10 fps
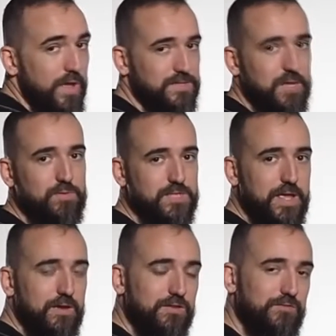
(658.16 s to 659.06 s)
way, as I was
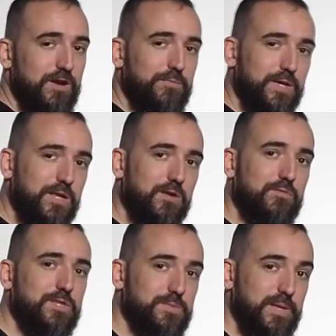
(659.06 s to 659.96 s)
saying at the very beginning
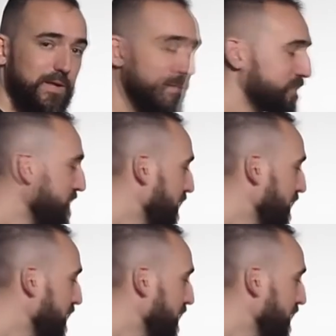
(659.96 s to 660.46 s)
of this video.